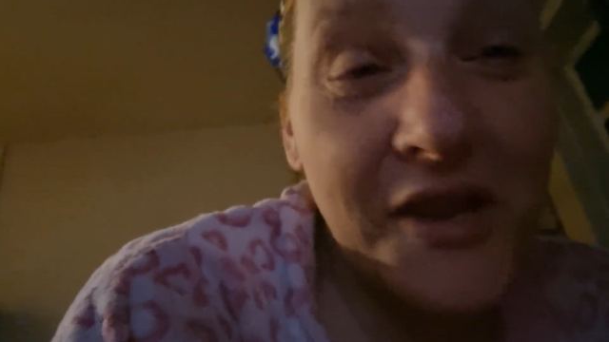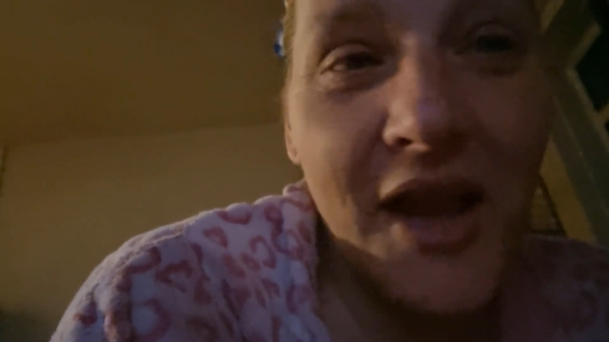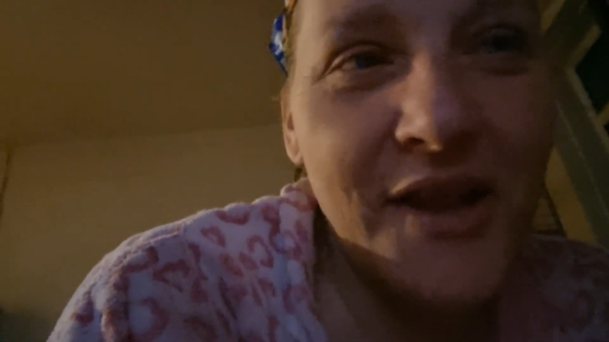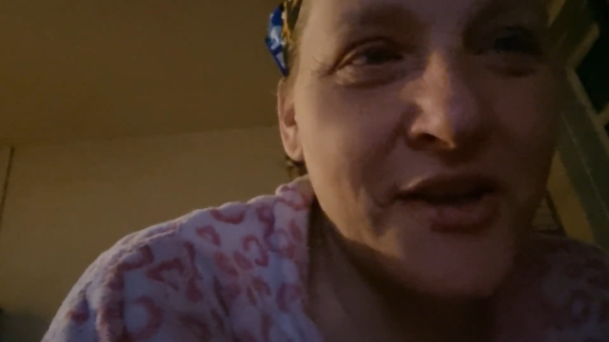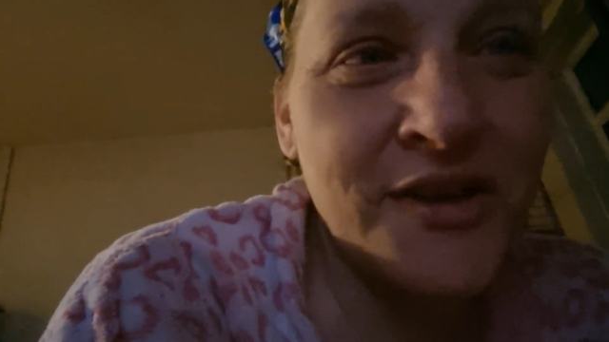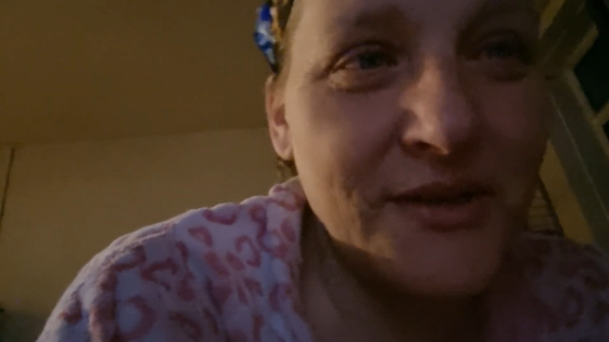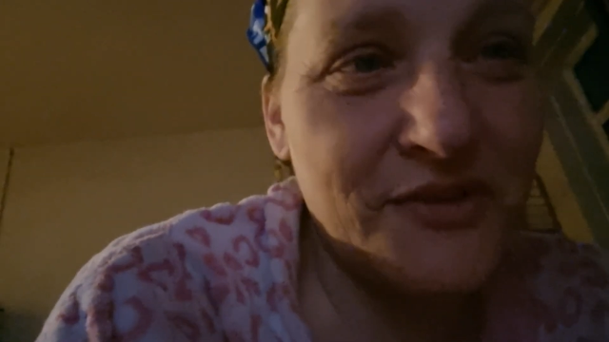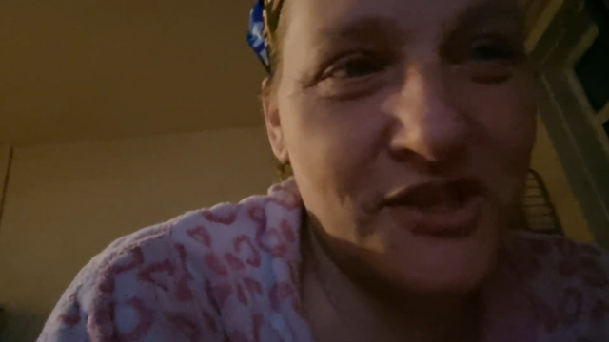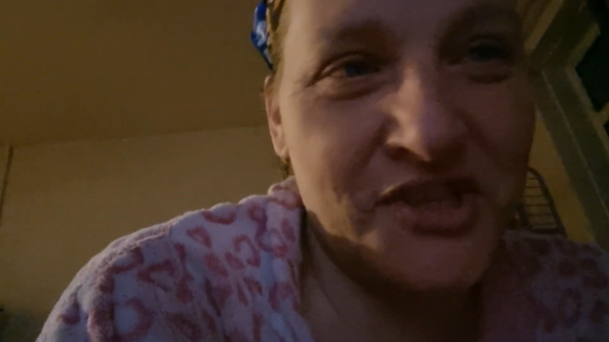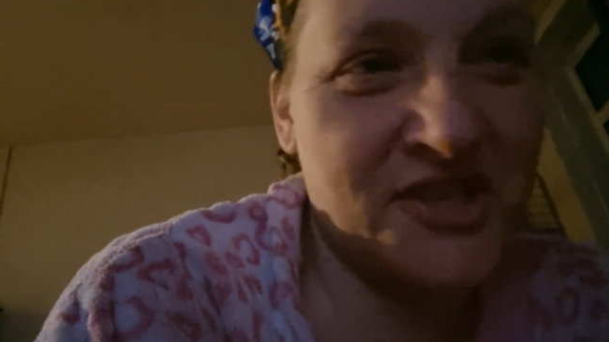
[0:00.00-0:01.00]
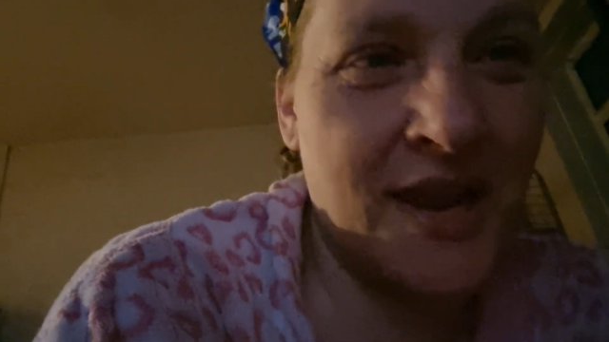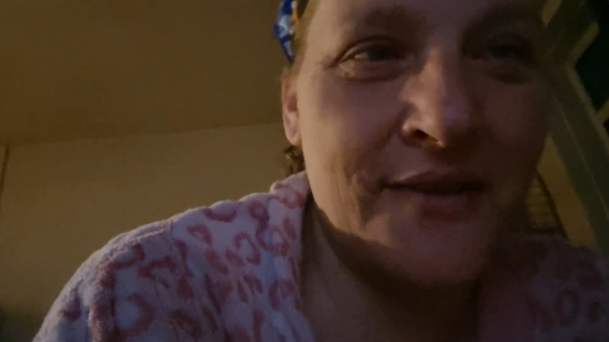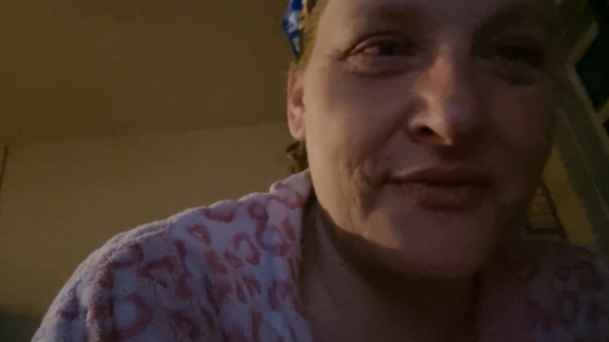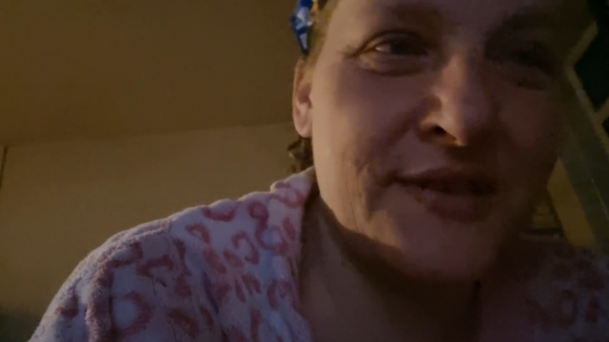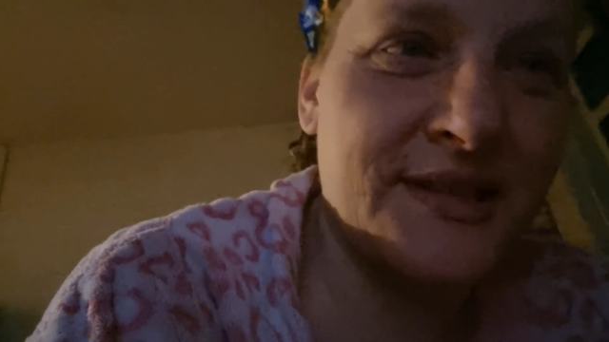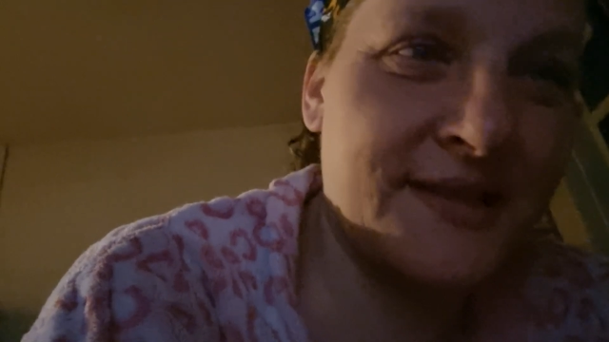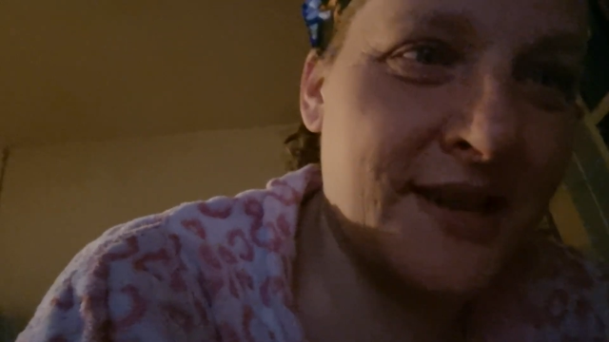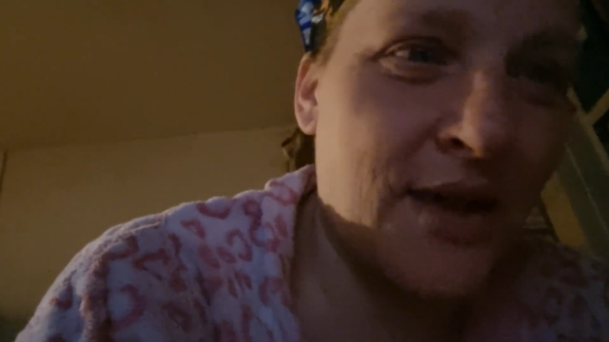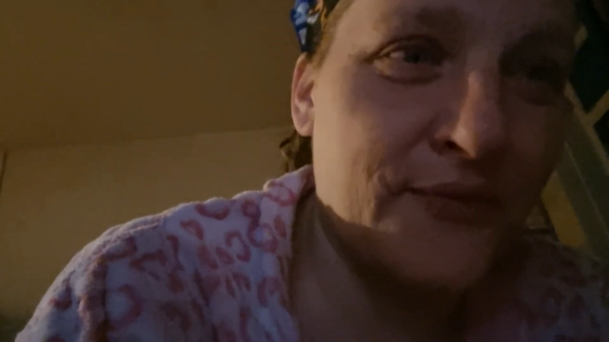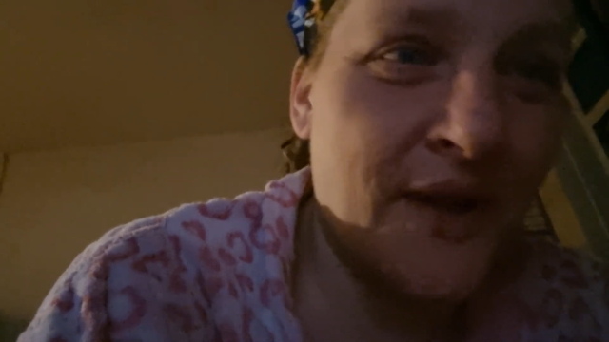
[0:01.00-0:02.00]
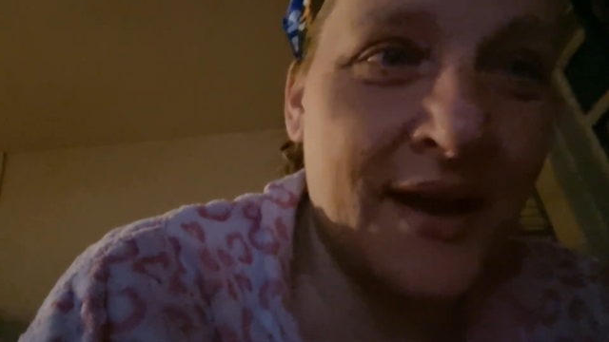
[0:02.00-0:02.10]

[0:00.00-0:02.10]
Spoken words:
Gaia could have just saved itself.